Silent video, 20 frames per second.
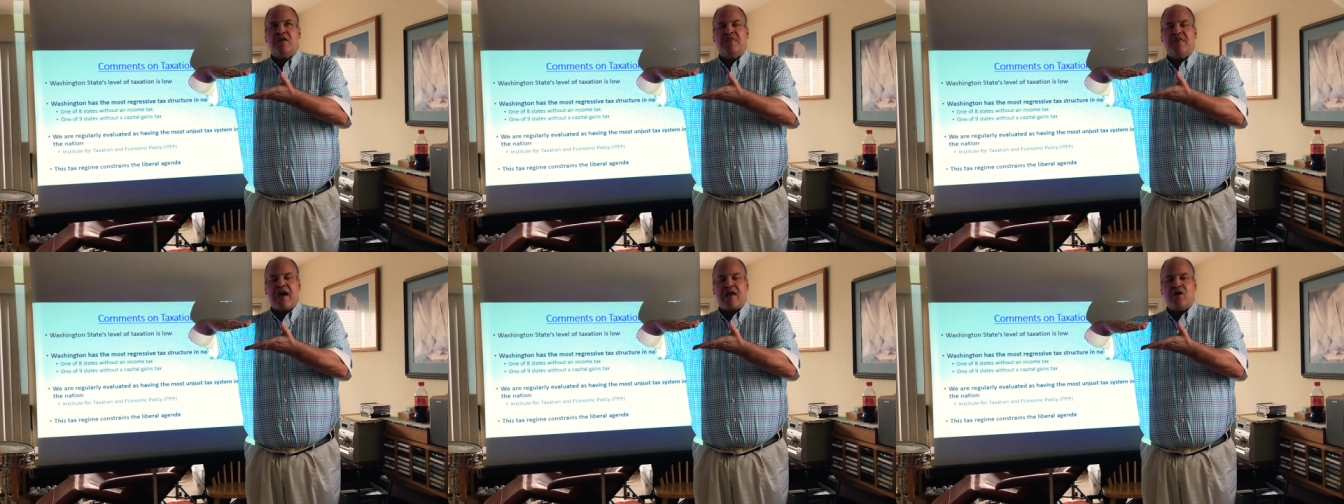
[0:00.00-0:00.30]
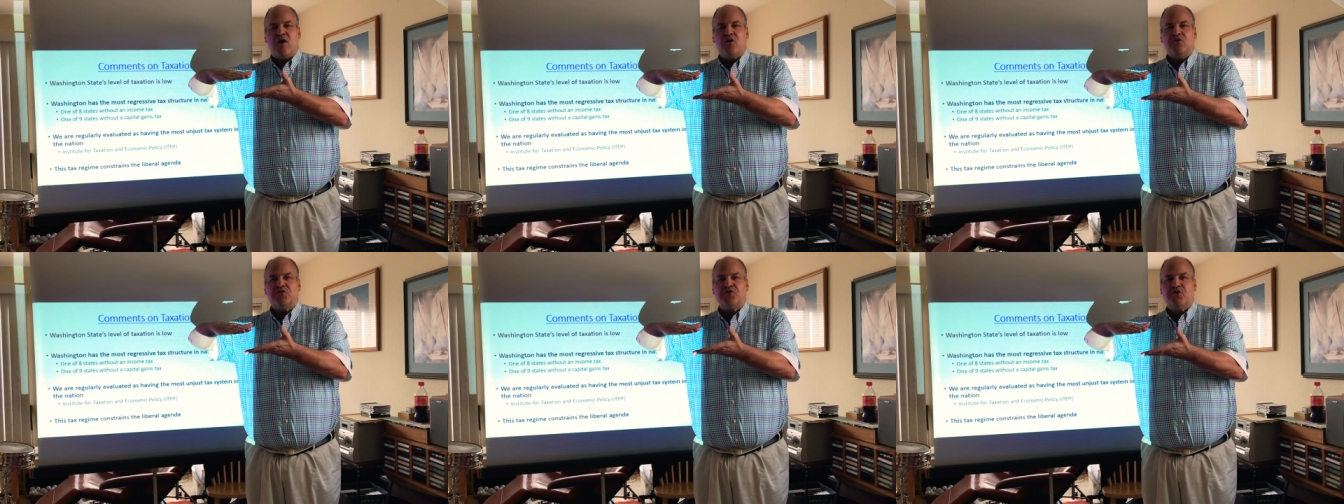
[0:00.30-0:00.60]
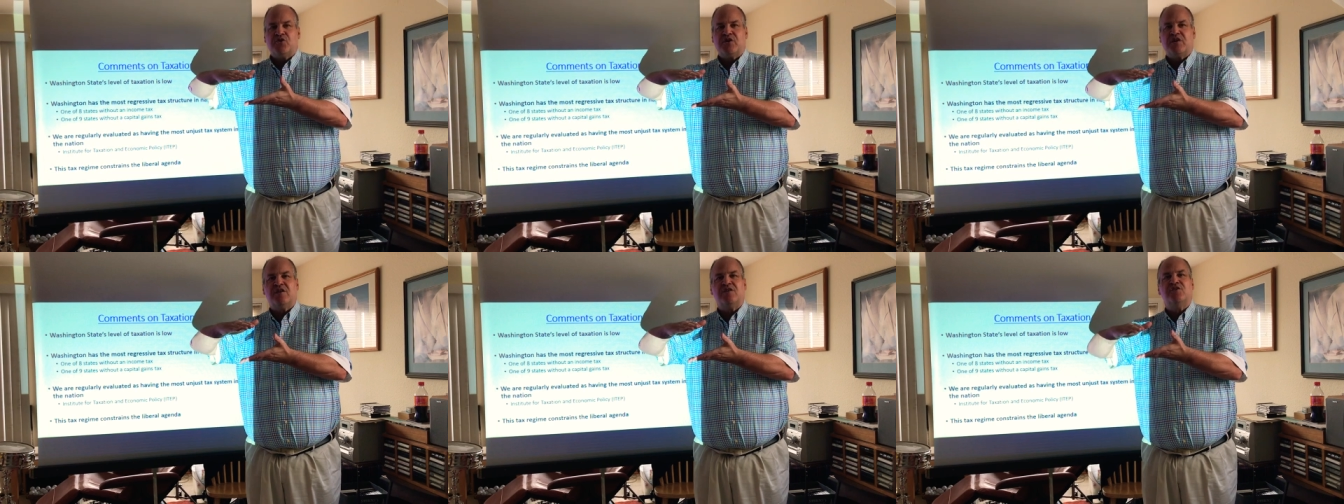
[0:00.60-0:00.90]
that
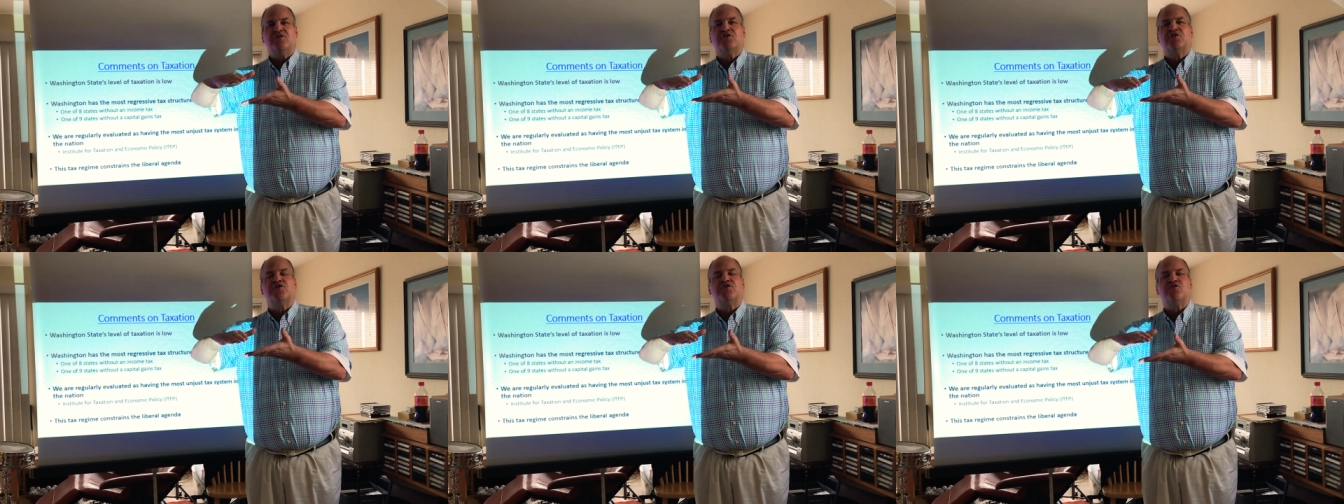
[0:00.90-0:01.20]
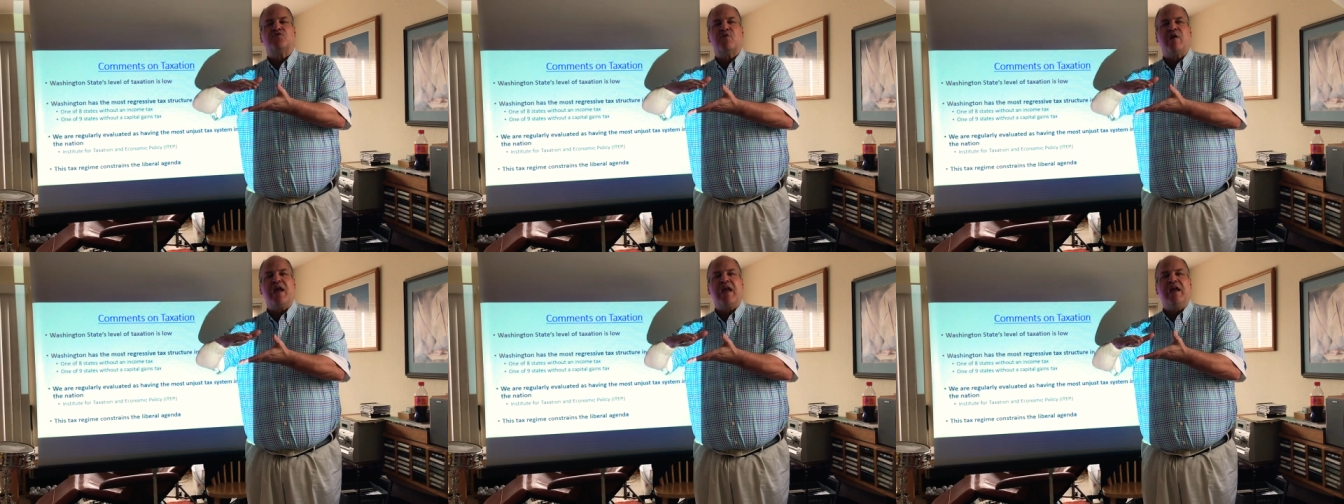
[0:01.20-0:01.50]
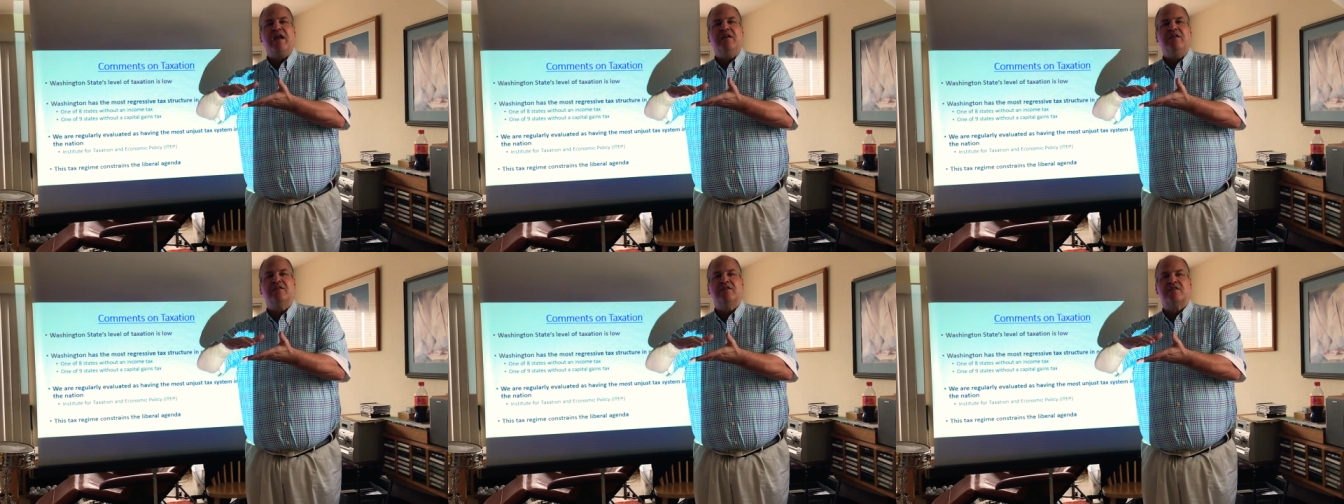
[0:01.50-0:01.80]
also
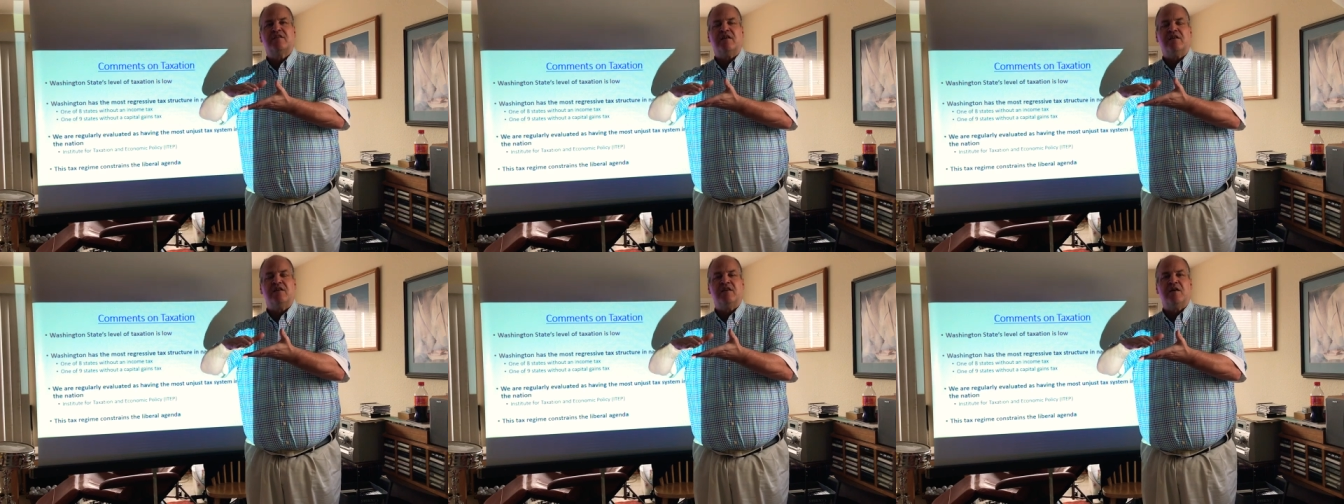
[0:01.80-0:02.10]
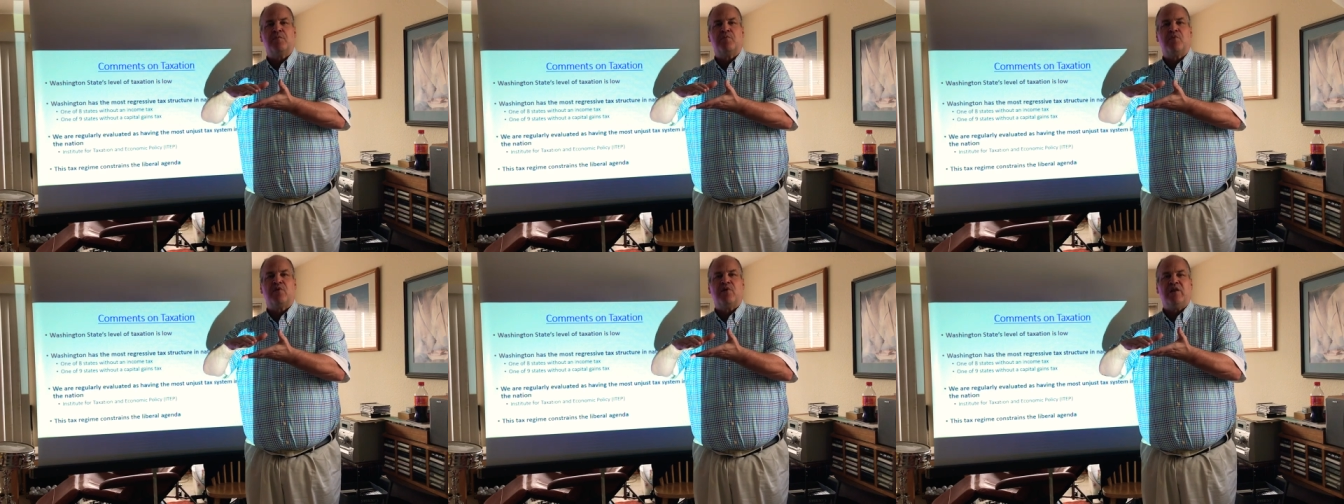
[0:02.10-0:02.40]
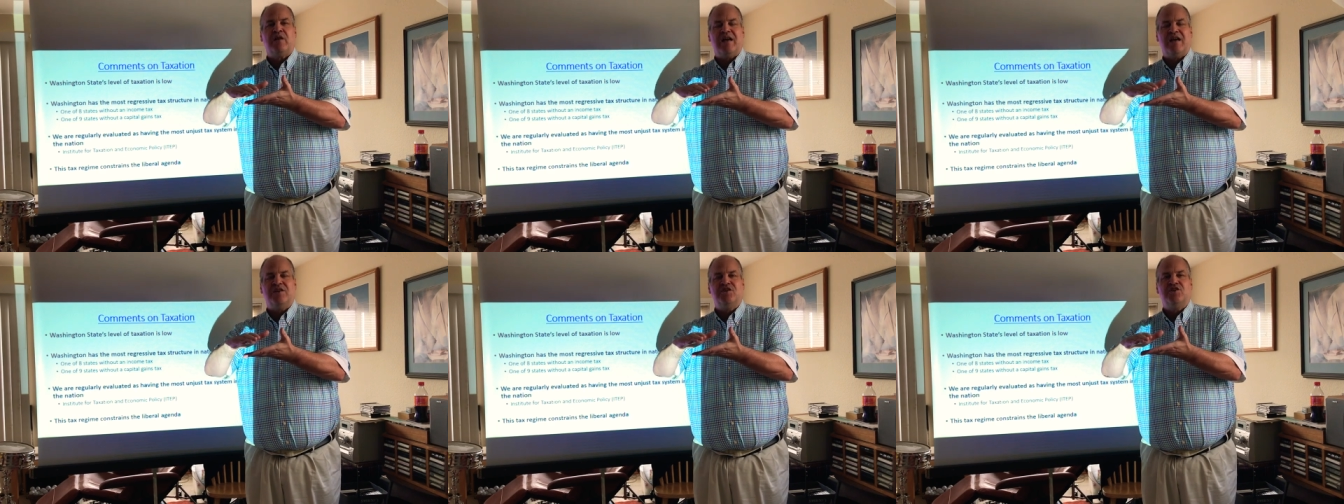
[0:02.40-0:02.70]
constrains the
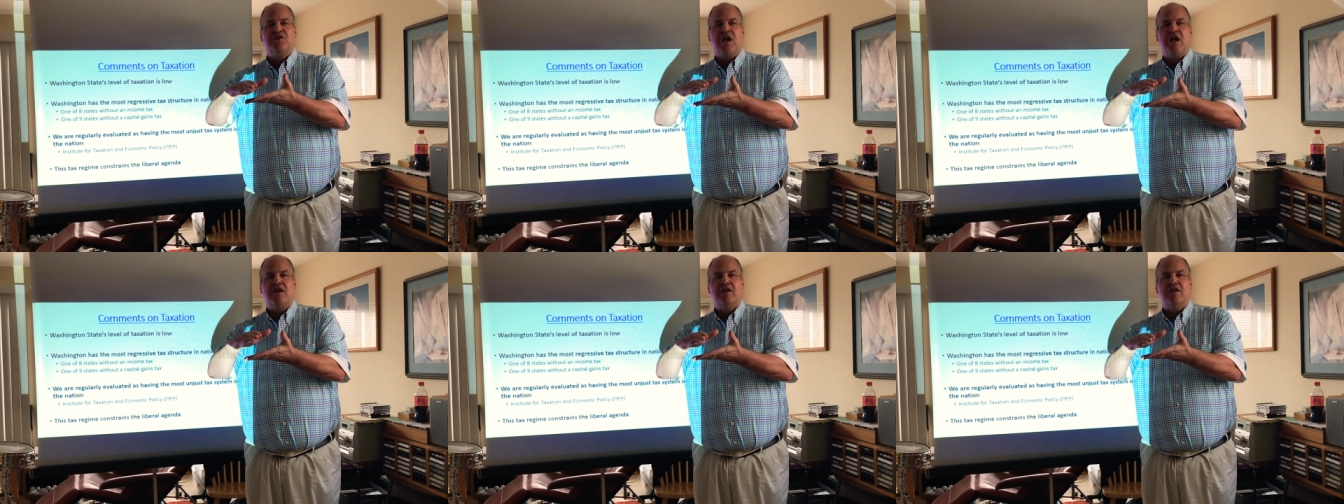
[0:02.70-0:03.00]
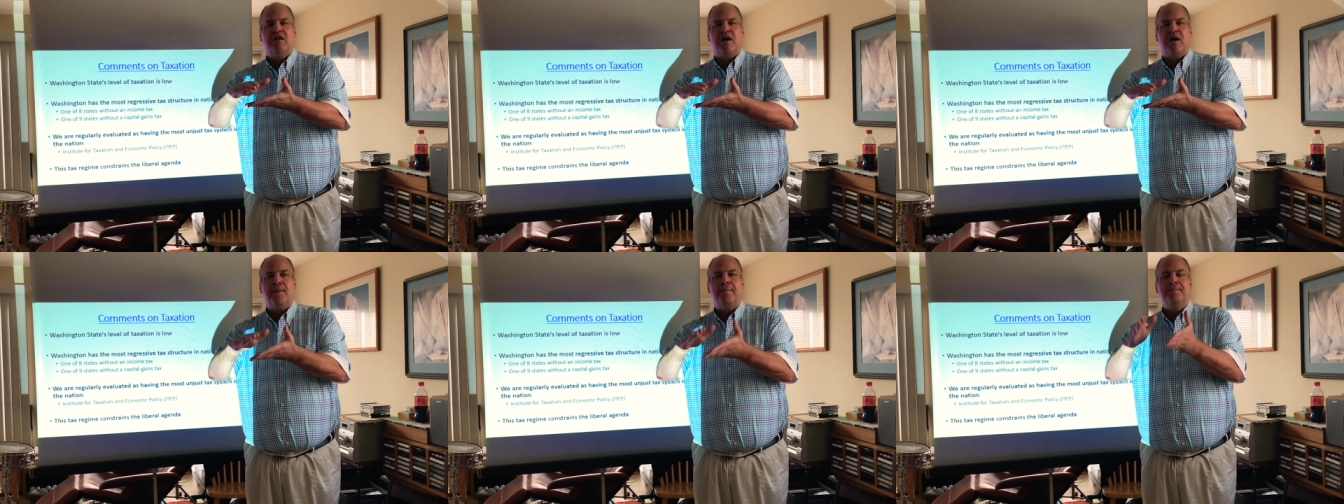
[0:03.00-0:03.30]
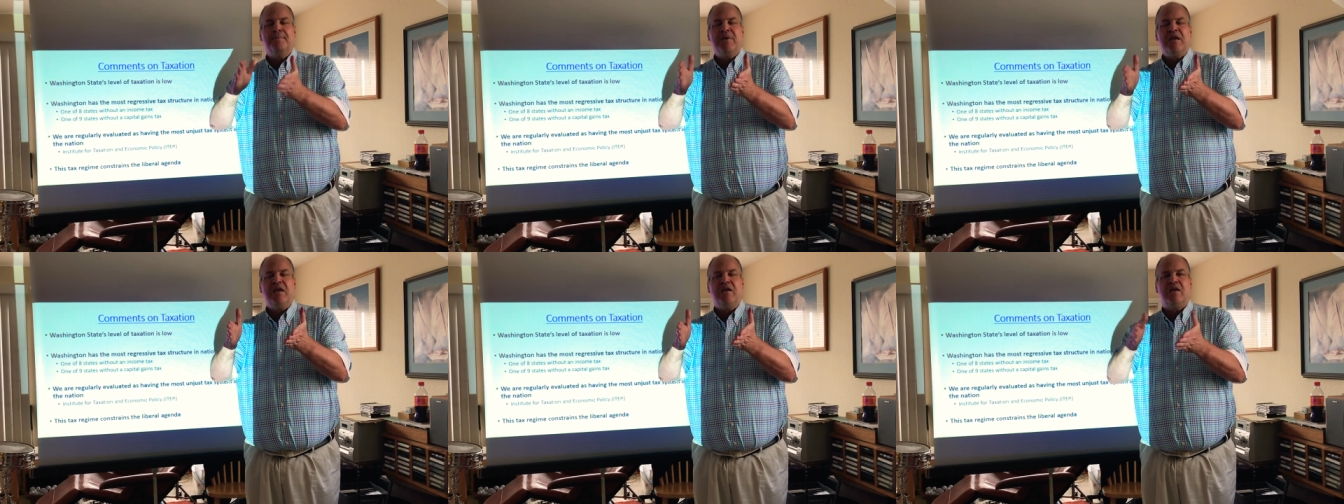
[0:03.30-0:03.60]
liberal agenda,
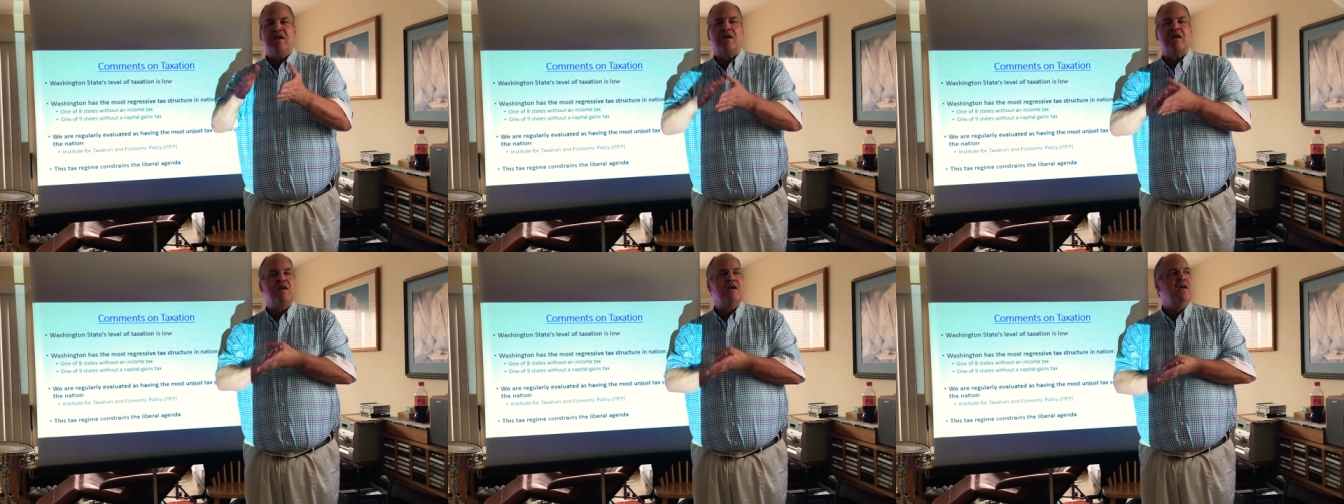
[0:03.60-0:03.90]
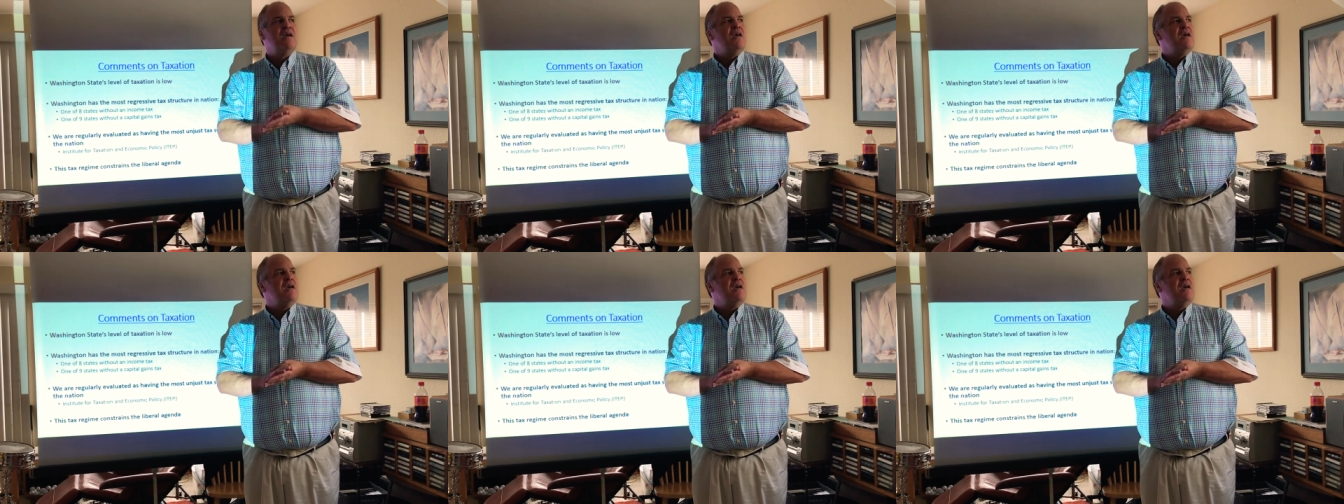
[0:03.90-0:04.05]
meaning